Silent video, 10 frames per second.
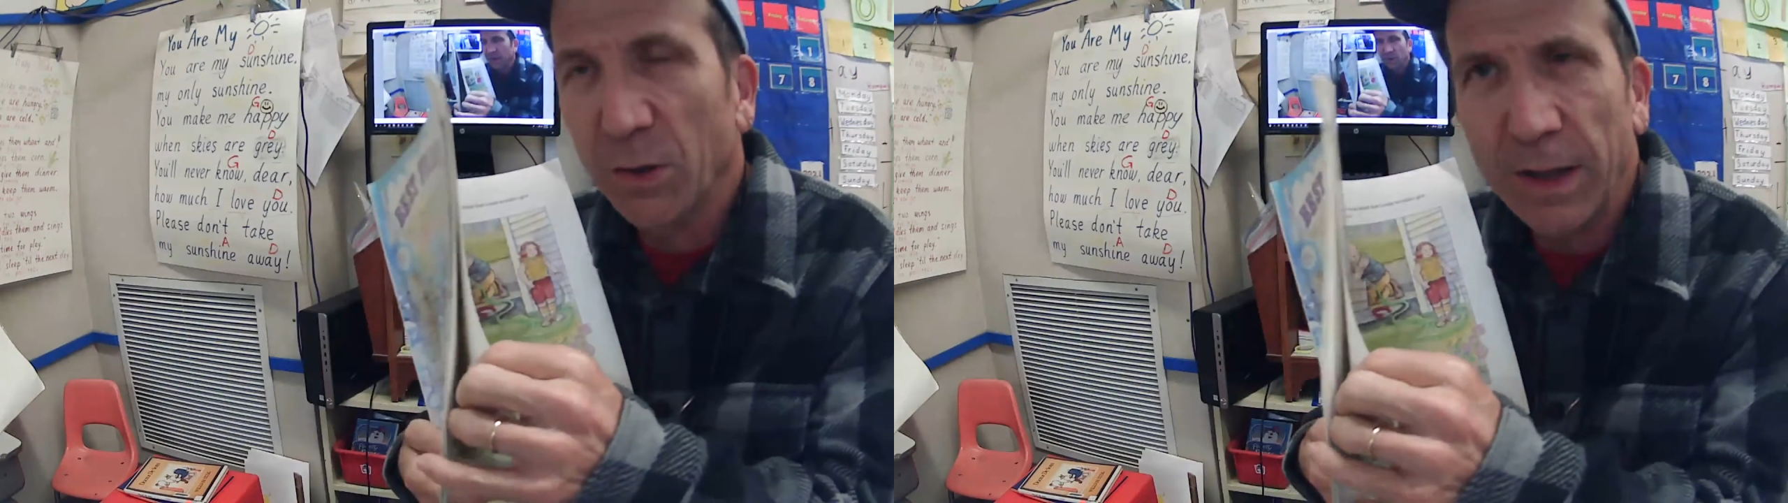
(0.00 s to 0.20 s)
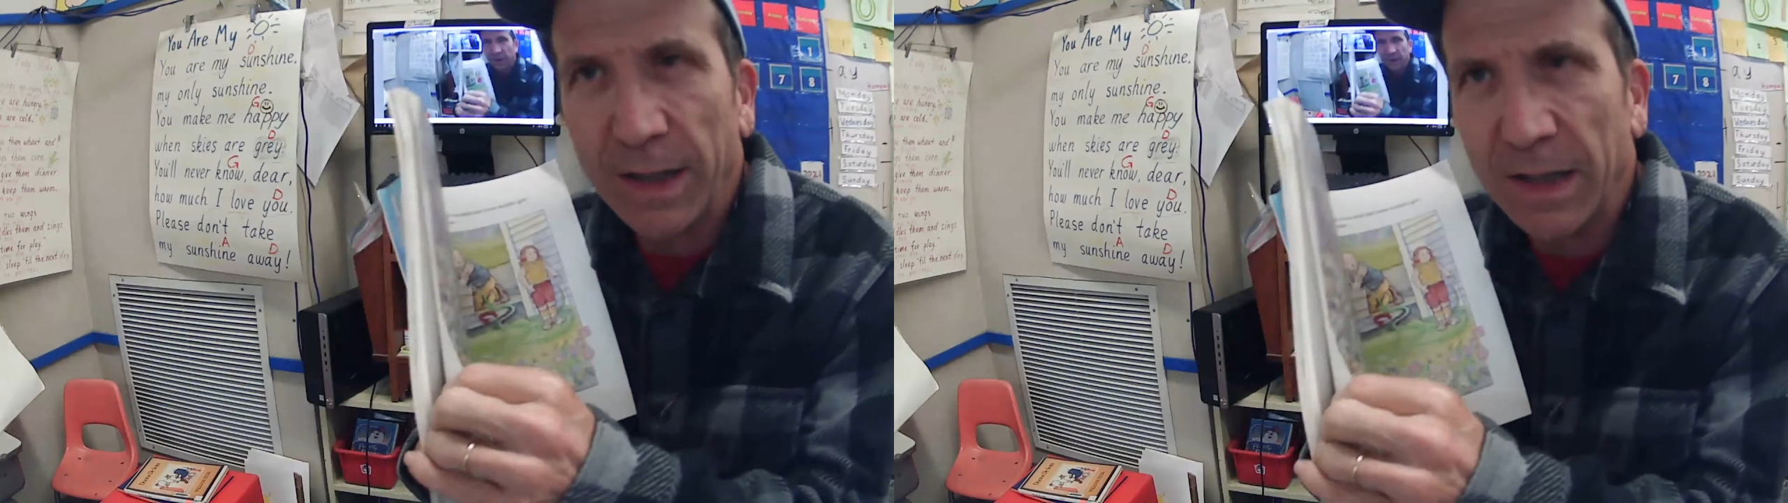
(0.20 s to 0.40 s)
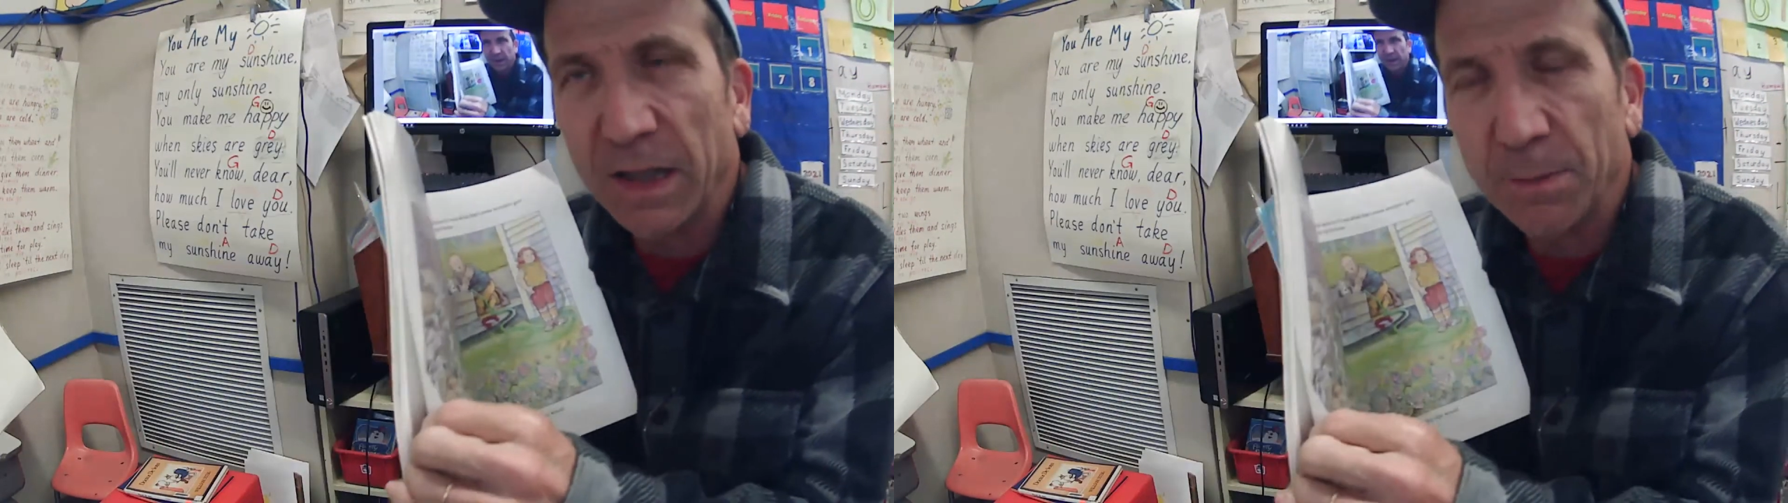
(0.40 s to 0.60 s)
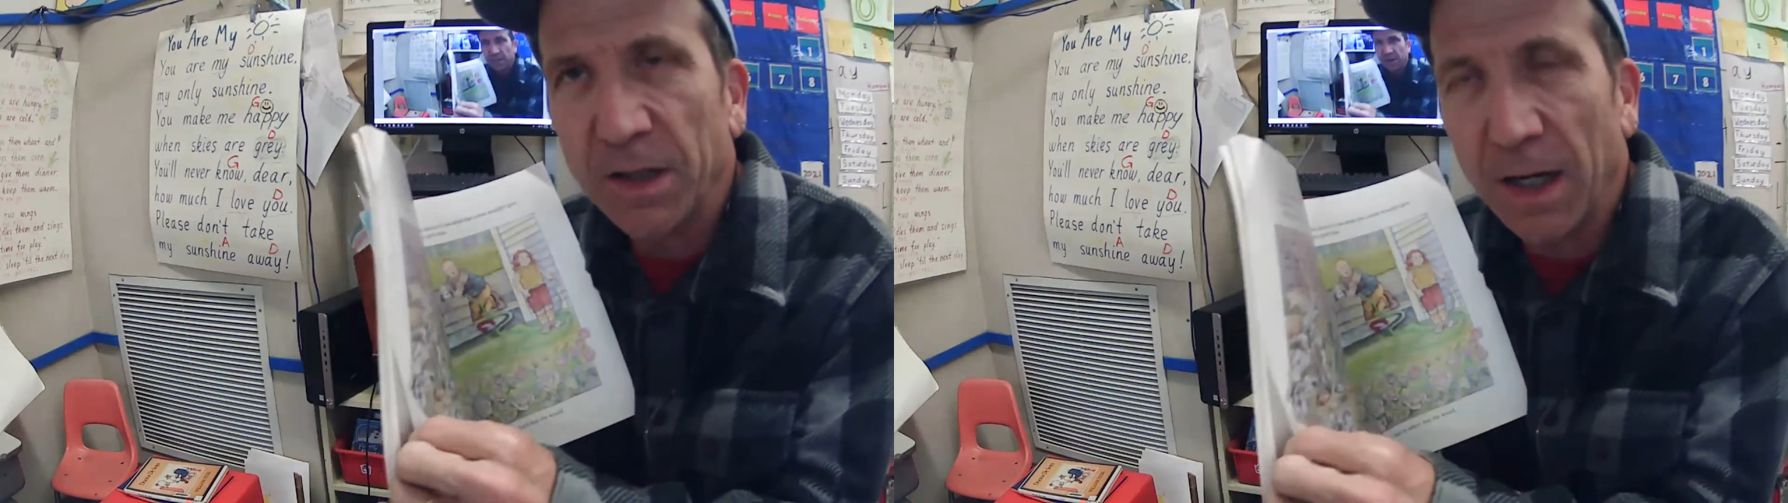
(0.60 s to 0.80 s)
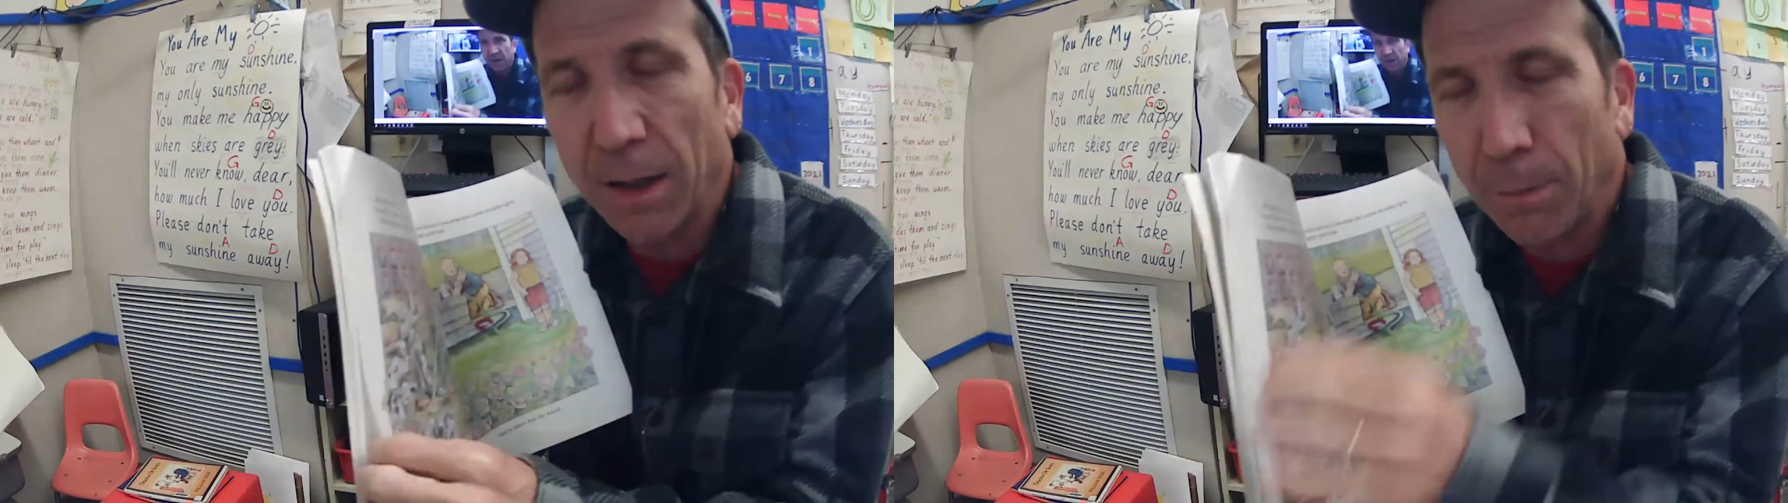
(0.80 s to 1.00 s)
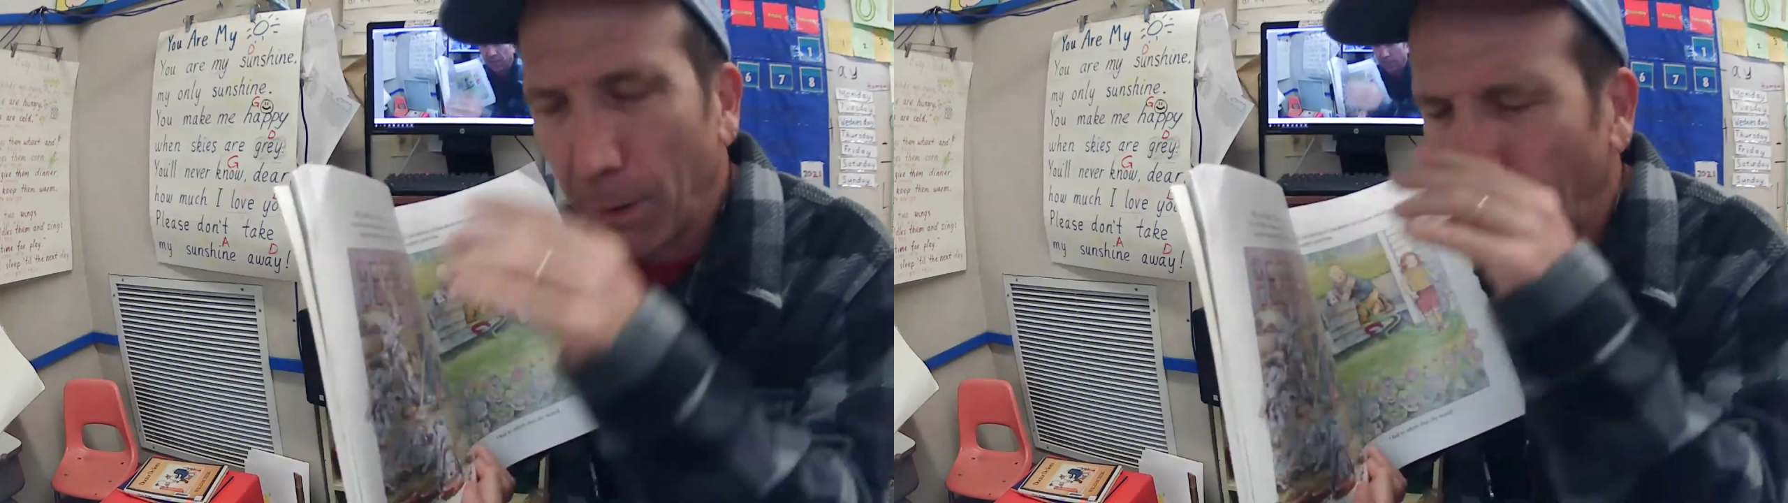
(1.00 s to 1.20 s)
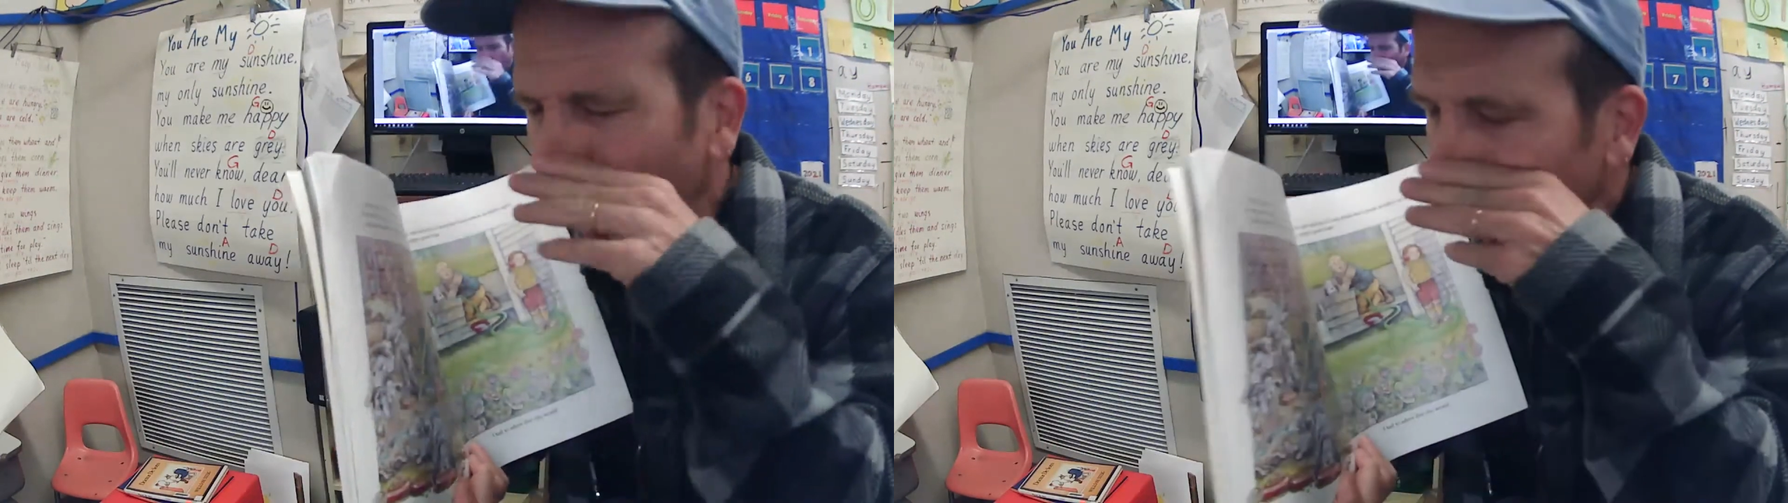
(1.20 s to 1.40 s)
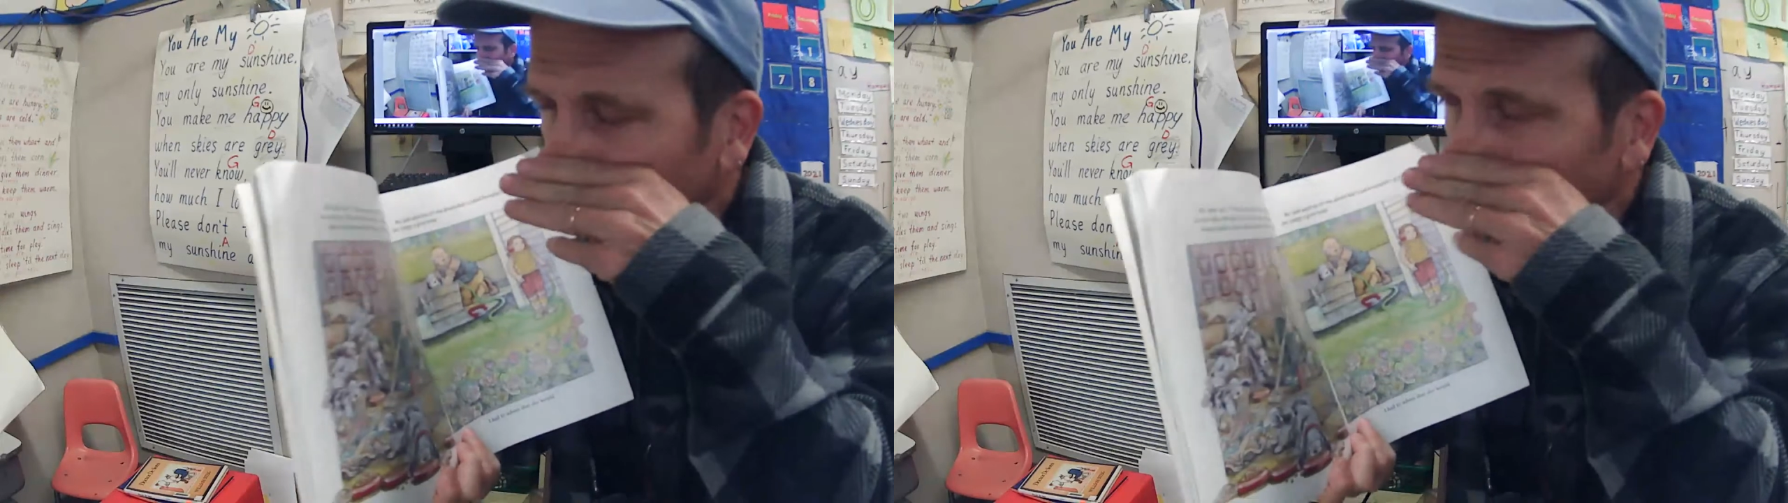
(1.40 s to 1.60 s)
really is upset about
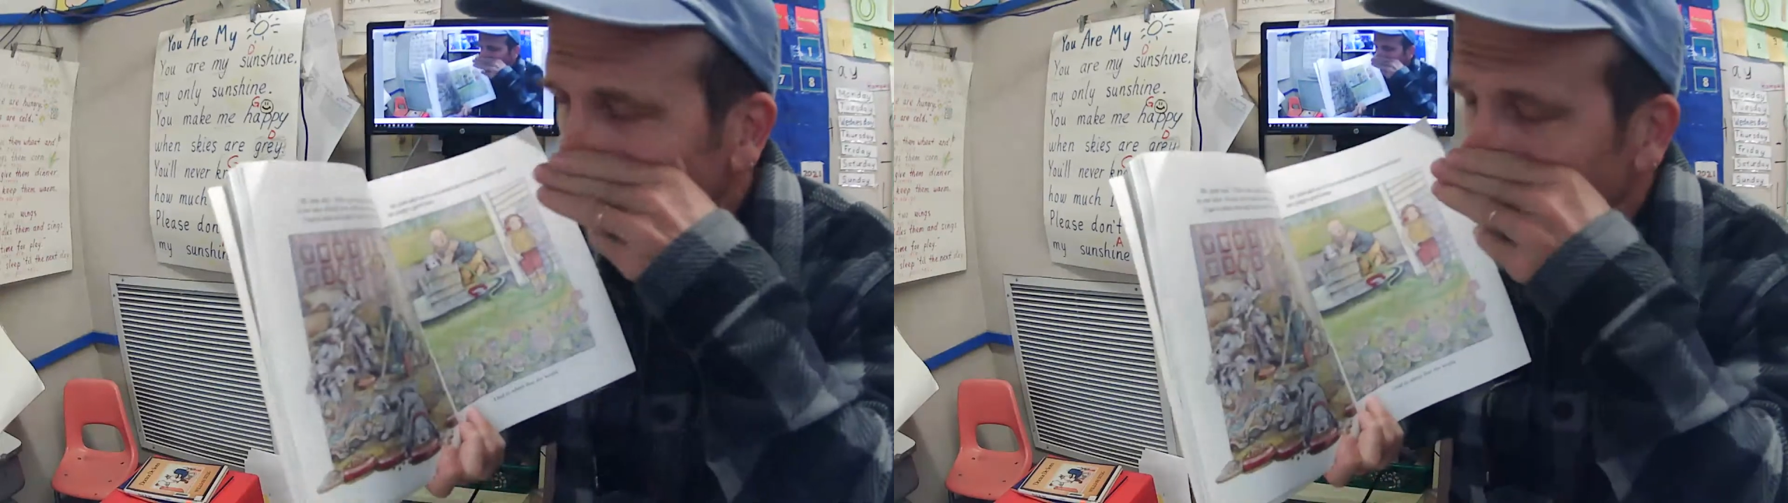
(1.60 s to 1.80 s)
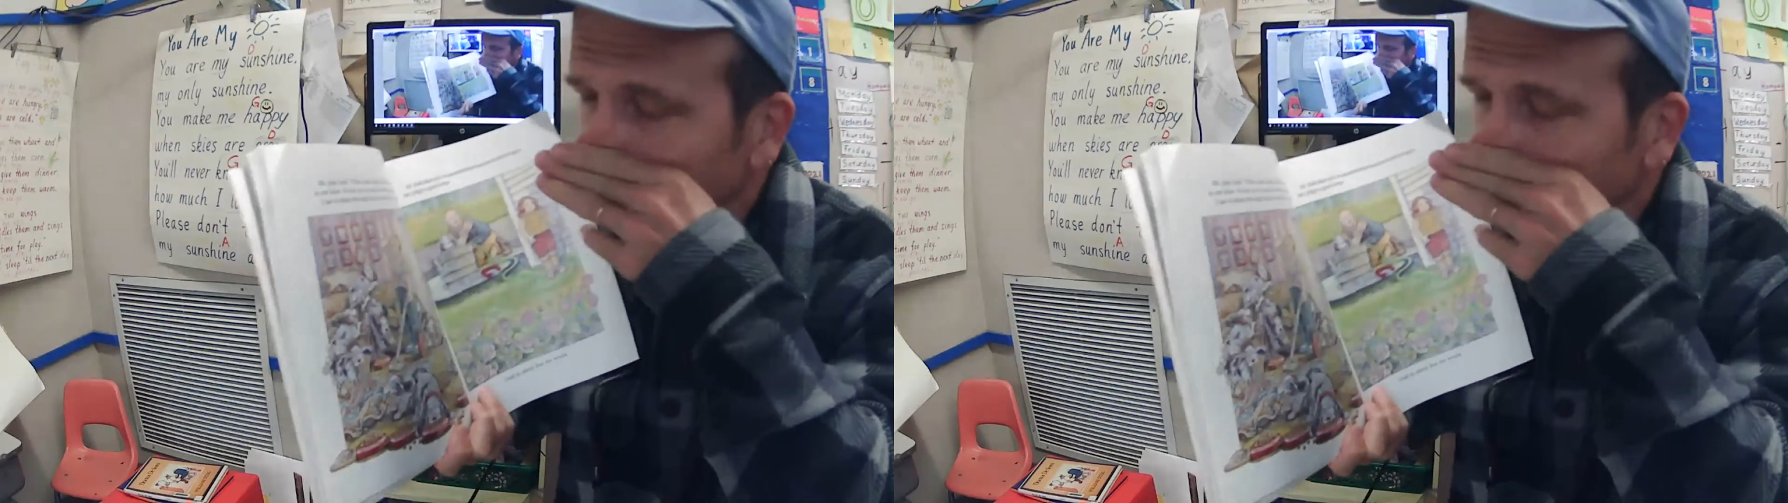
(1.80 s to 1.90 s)
her friend